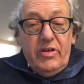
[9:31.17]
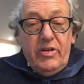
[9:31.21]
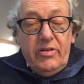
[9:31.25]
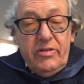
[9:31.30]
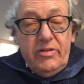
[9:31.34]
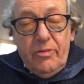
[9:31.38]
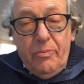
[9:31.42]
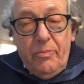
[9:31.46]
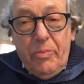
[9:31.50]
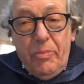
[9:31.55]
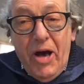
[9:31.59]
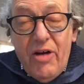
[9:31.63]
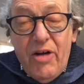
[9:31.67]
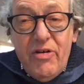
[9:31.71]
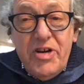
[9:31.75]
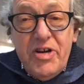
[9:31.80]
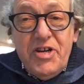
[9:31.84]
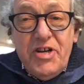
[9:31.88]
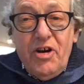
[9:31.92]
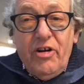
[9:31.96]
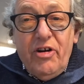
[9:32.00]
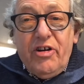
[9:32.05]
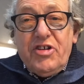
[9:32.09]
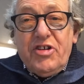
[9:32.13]
The
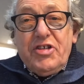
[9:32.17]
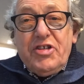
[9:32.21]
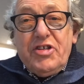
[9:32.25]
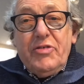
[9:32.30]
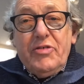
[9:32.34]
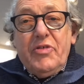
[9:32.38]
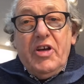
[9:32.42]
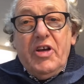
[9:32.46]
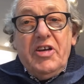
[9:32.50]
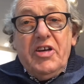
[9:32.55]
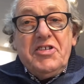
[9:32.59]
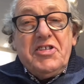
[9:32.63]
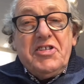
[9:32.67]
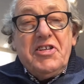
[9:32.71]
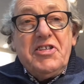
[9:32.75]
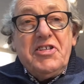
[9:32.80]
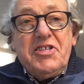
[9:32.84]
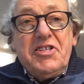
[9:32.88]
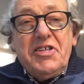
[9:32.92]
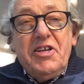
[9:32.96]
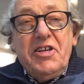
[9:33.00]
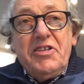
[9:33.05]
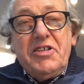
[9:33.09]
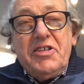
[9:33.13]
paradox of this is
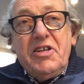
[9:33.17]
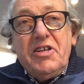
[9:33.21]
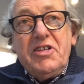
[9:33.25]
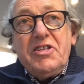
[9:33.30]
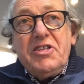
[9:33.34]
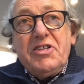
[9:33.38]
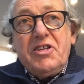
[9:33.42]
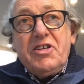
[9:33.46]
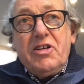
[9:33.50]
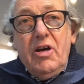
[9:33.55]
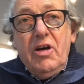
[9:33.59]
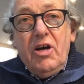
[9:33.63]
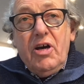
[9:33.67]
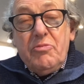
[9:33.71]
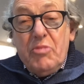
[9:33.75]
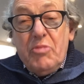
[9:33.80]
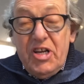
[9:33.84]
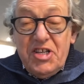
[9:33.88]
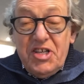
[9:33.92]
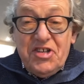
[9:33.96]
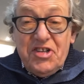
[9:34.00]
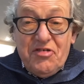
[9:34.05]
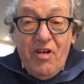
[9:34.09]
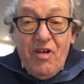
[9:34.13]
that this
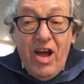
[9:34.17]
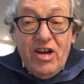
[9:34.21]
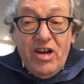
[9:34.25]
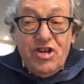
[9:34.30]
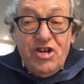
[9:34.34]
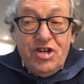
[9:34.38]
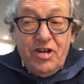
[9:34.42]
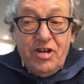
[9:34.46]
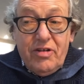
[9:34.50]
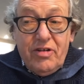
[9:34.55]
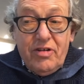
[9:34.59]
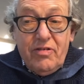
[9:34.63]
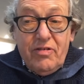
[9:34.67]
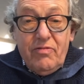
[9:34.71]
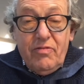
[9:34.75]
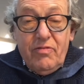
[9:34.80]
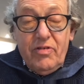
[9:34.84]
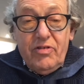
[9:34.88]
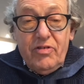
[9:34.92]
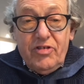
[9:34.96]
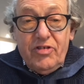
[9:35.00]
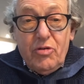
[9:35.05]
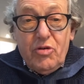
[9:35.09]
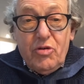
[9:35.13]
administration,
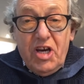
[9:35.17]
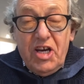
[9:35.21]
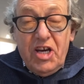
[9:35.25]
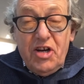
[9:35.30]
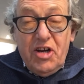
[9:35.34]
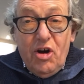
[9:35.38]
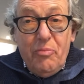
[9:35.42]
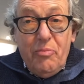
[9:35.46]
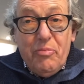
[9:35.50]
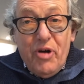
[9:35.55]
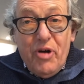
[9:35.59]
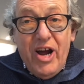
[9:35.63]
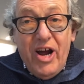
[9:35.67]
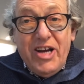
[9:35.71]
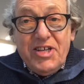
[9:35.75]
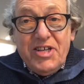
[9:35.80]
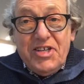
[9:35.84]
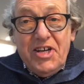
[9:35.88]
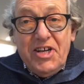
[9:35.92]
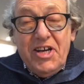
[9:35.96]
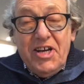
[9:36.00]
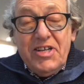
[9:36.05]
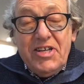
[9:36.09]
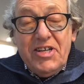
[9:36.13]
so keen on
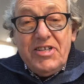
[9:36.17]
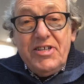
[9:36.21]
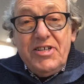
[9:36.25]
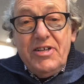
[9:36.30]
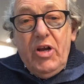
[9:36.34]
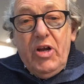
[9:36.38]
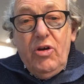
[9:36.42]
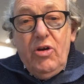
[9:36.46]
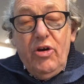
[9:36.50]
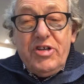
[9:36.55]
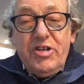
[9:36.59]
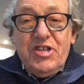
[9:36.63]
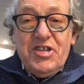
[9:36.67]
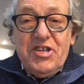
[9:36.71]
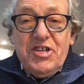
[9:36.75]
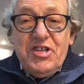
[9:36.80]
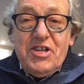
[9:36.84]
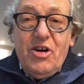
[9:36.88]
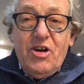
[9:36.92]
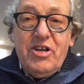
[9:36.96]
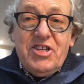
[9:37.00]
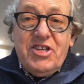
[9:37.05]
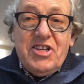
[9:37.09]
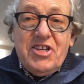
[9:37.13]
Brexit, looks as
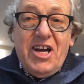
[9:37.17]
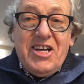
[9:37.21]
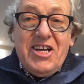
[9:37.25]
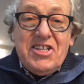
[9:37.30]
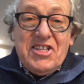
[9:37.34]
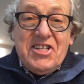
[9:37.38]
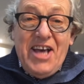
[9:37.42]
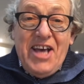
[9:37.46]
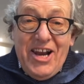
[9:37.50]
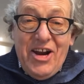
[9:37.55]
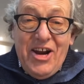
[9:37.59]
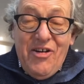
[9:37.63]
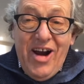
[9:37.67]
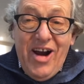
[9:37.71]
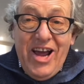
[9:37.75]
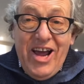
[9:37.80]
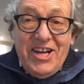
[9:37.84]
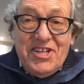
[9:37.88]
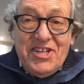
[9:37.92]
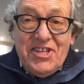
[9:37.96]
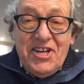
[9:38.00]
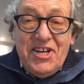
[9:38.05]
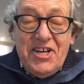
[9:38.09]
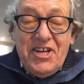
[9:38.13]
though it's
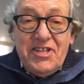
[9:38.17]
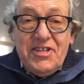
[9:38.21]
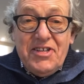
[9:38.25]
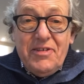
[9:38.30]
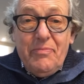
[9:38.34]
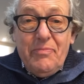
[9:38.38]
accelerated